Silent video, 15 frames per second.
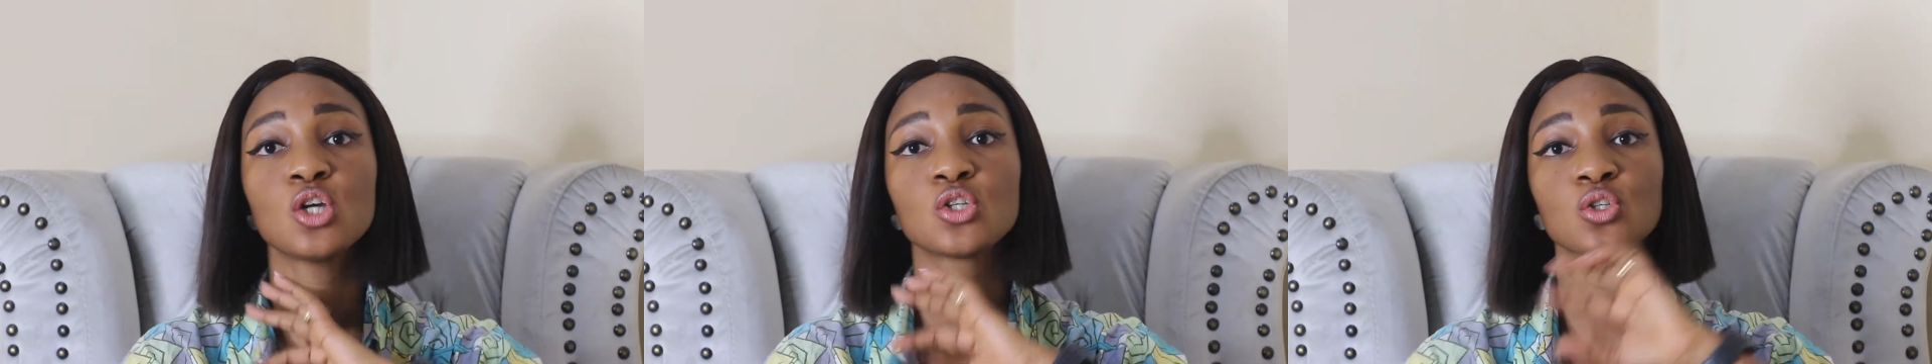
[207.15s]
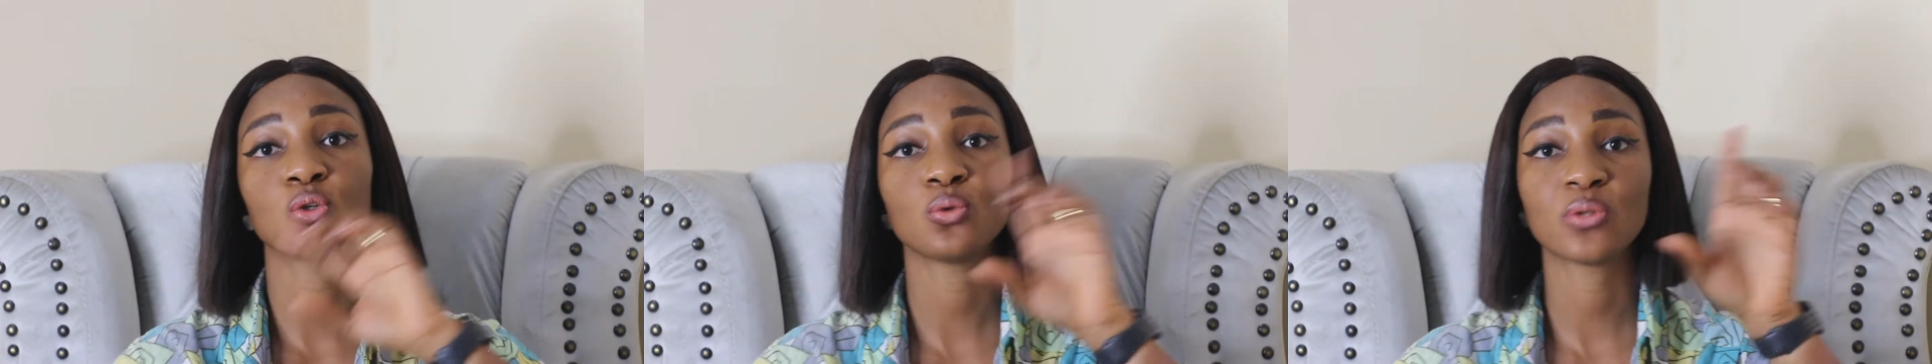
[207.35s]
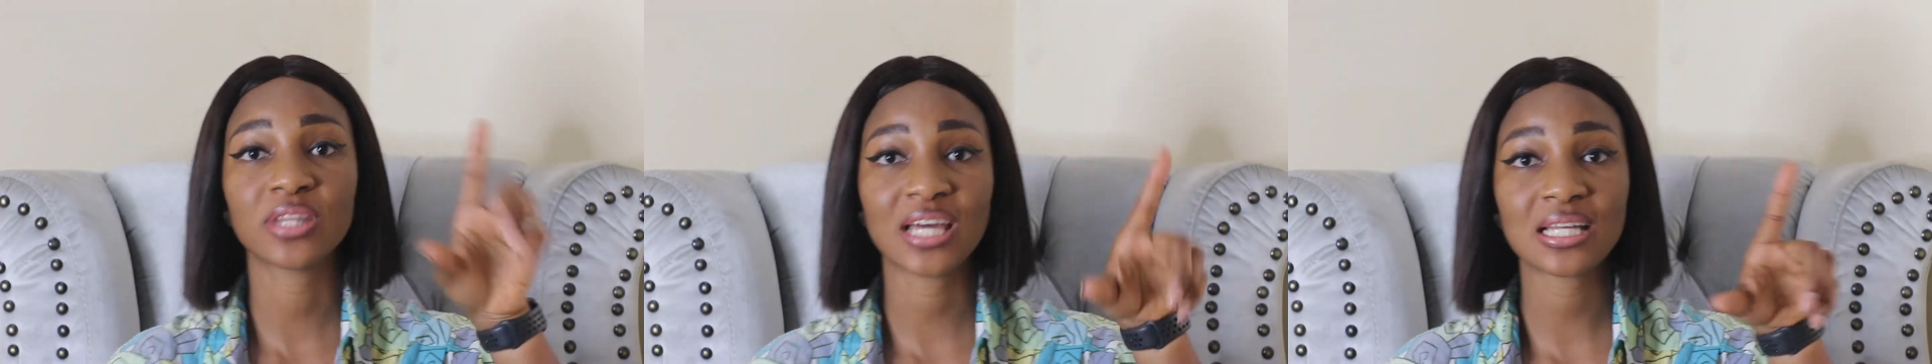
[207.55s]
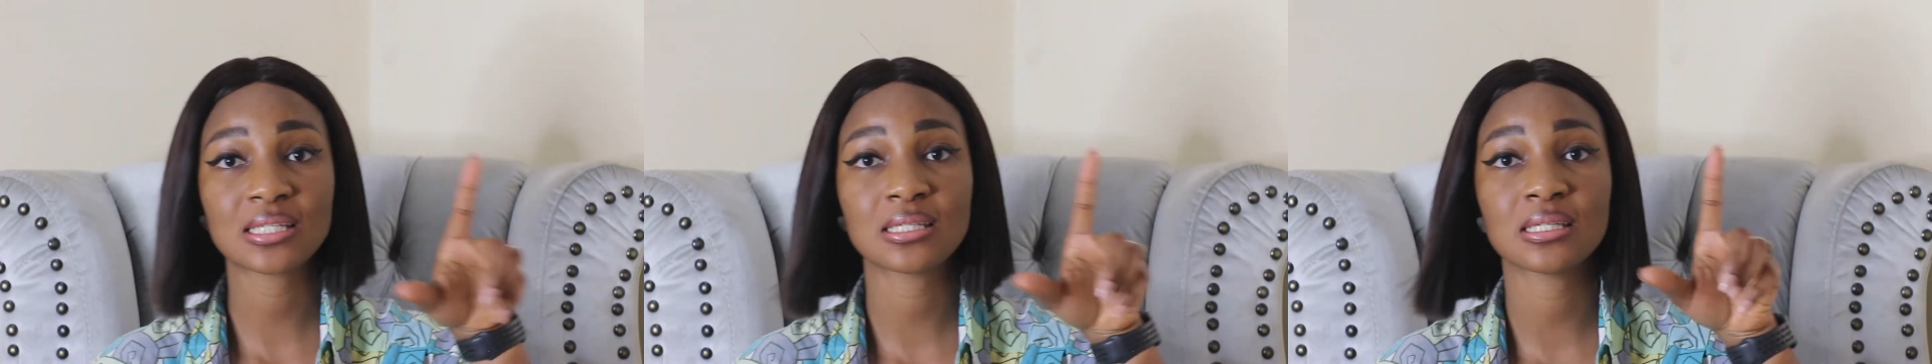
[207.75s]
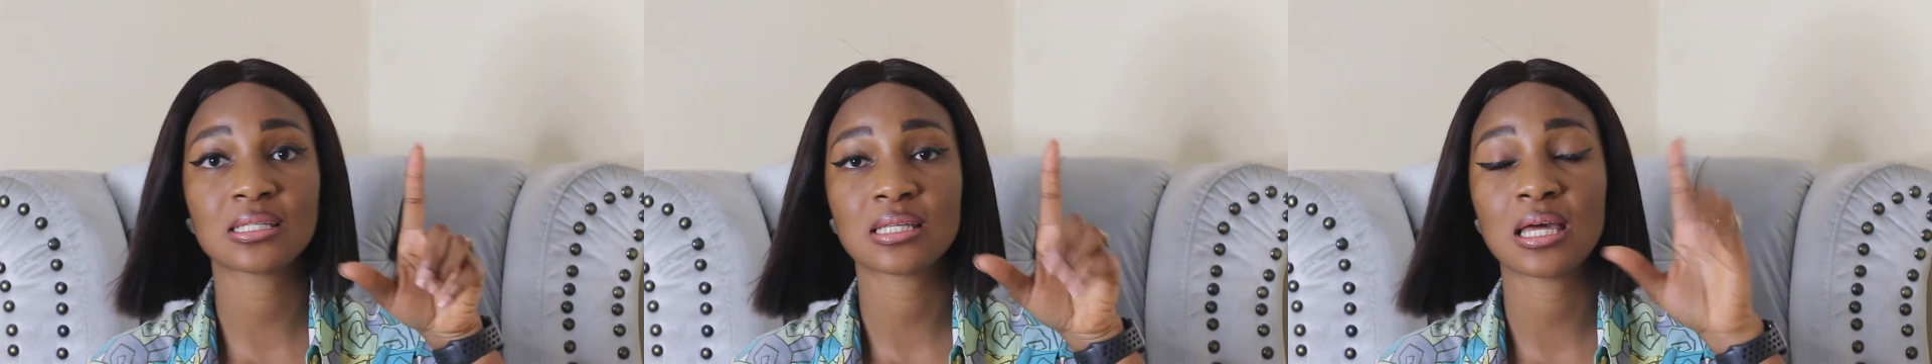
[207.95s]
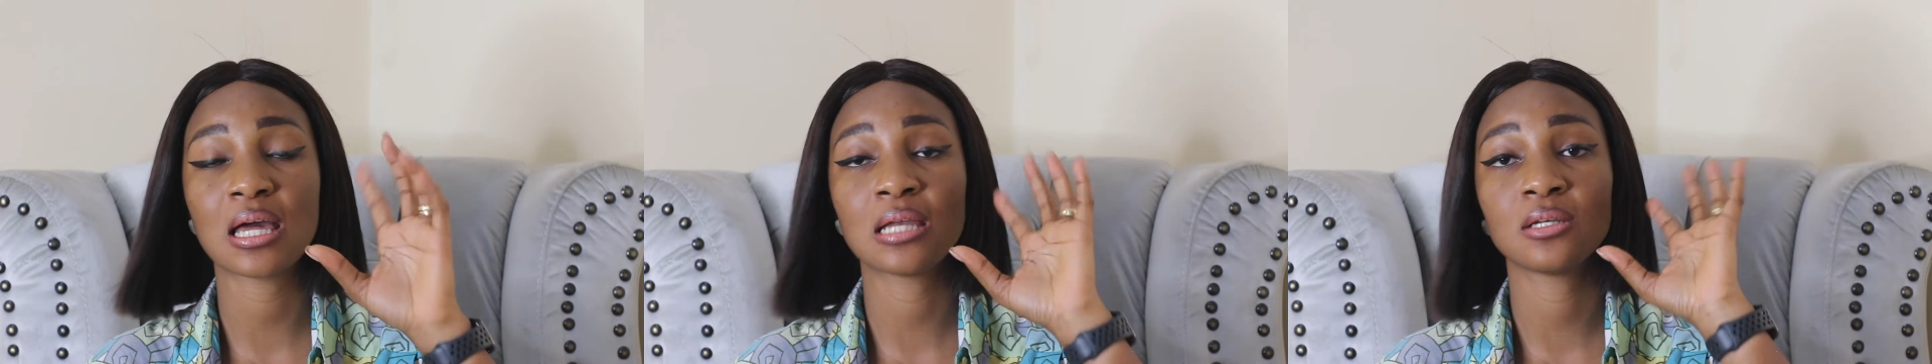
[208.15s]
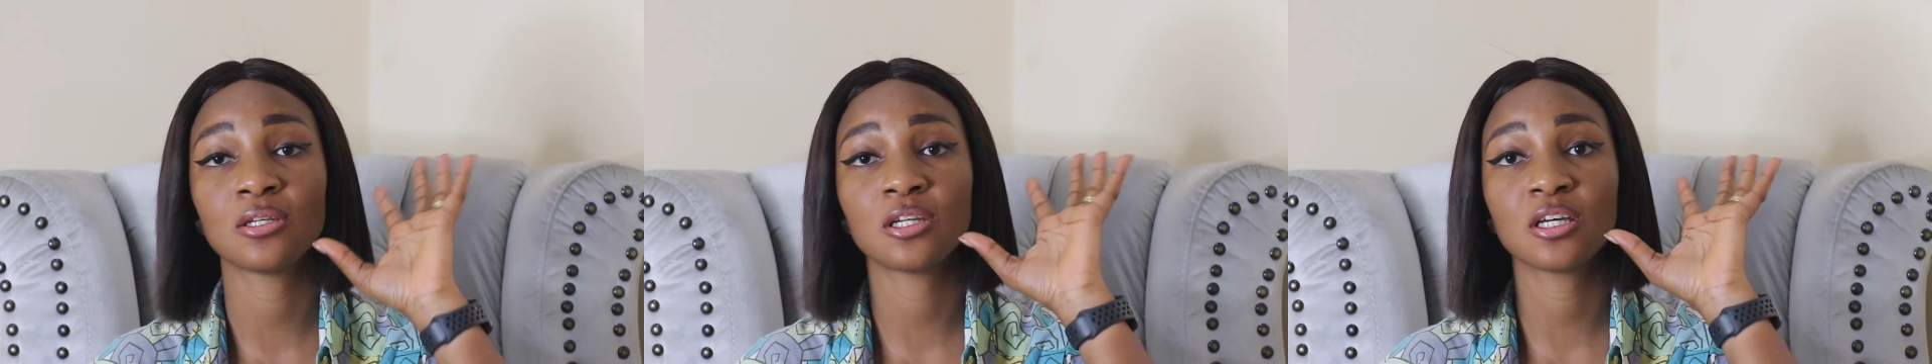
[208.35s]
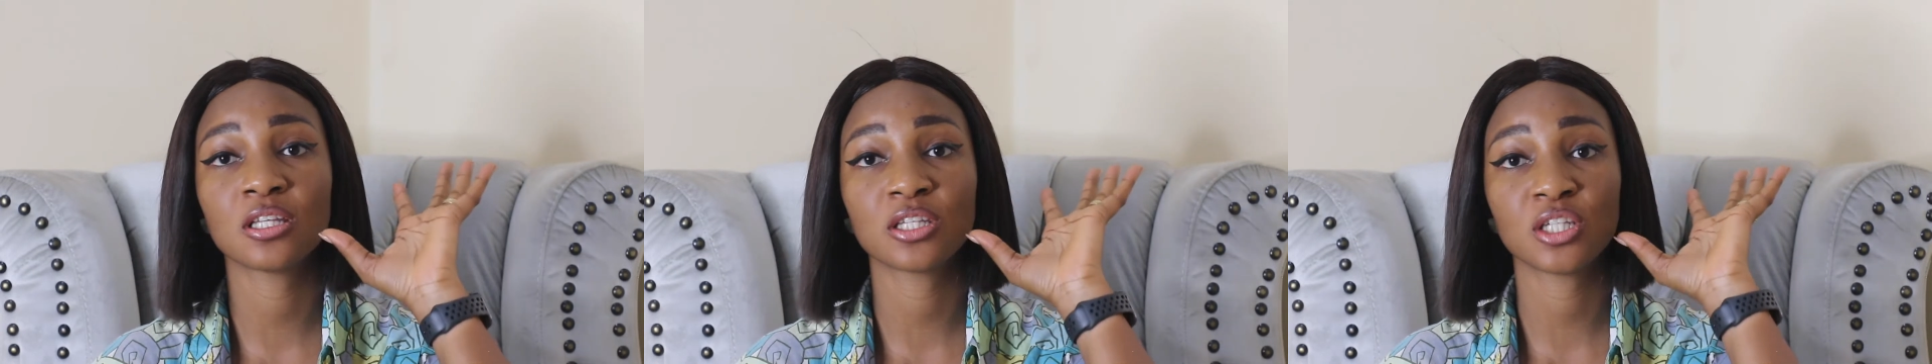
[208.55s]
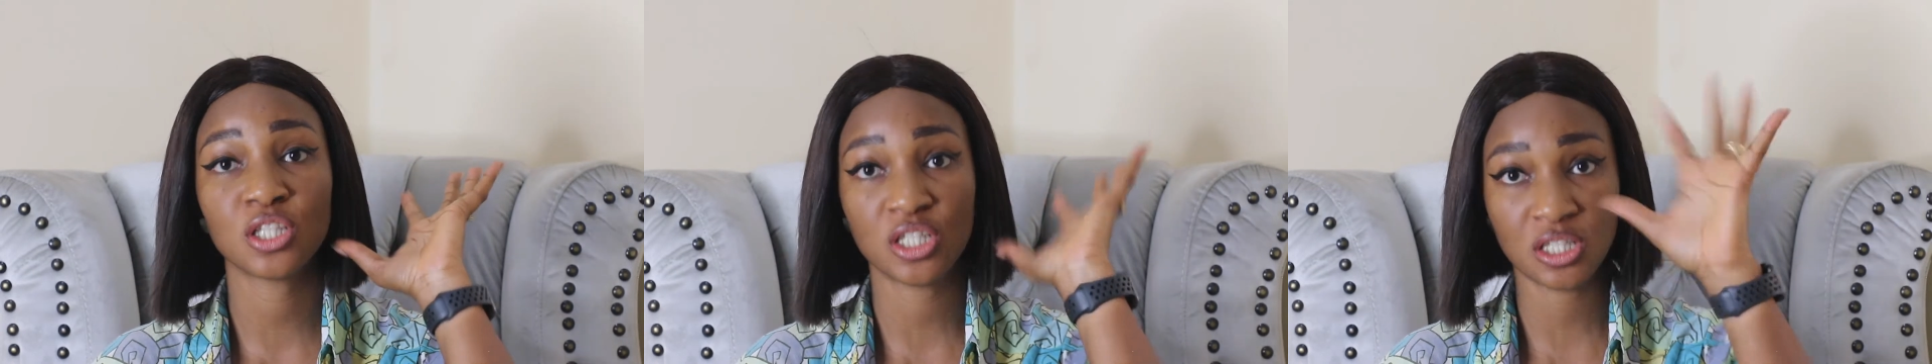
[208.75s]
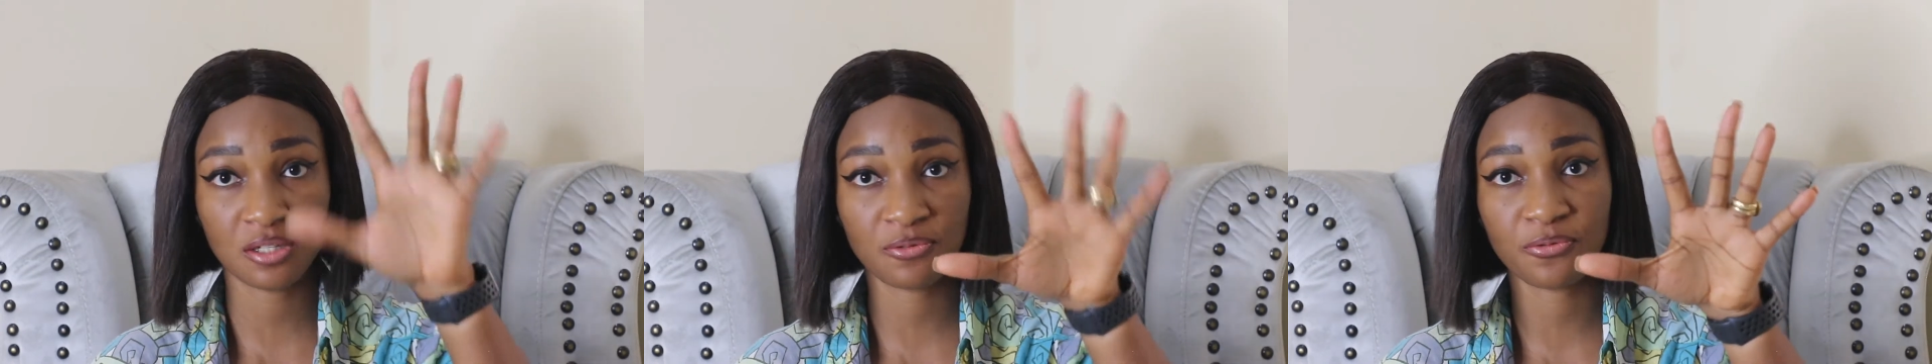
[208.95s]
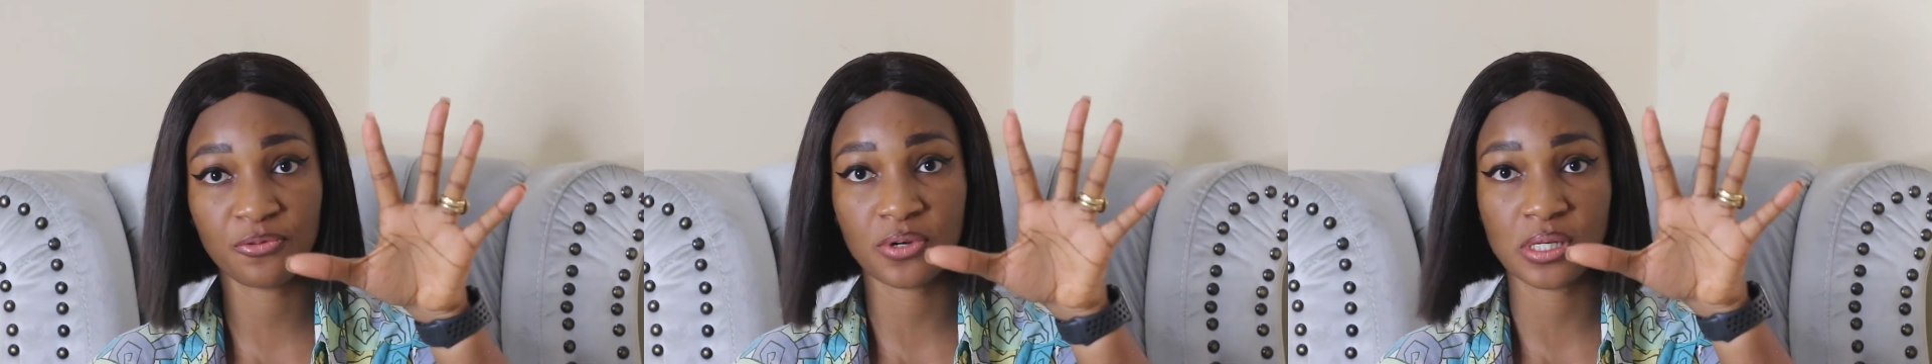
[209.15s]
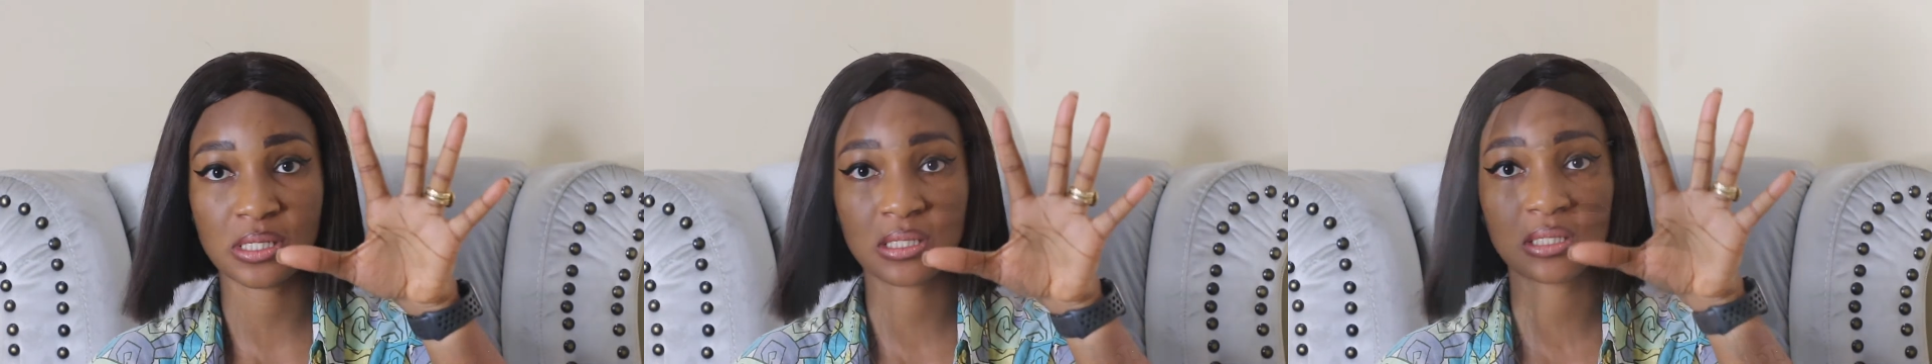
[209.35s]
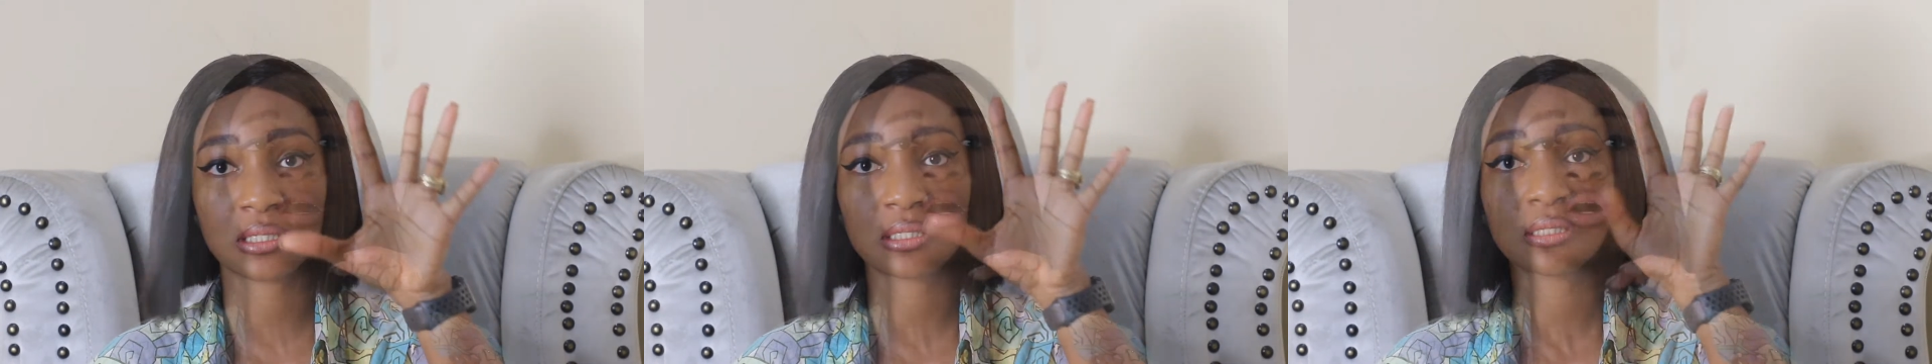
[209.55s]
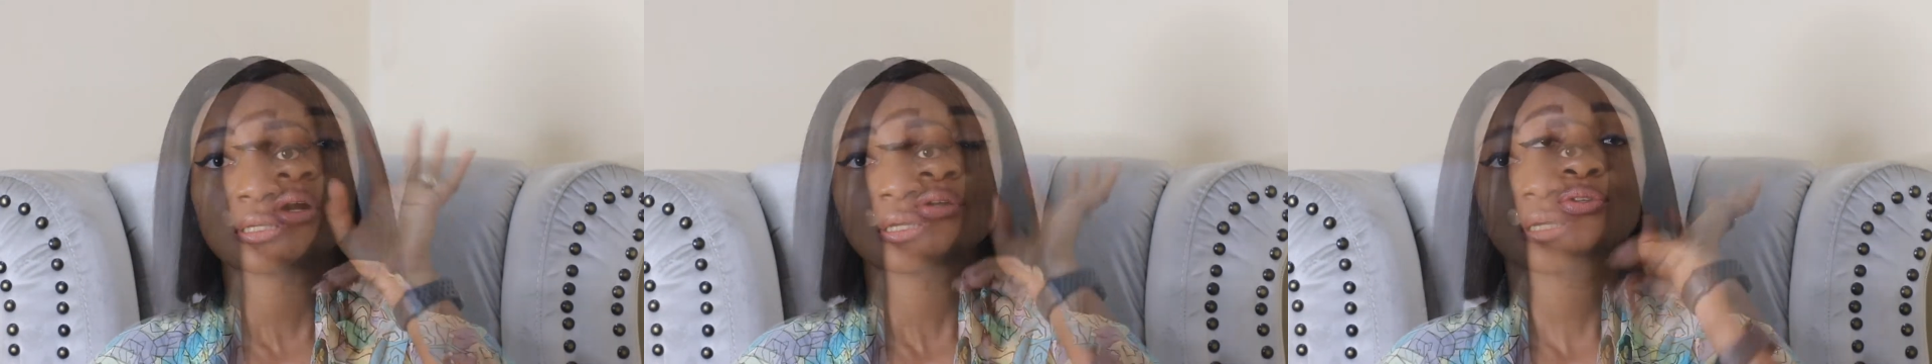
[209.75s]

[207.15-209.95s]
So that is another difference.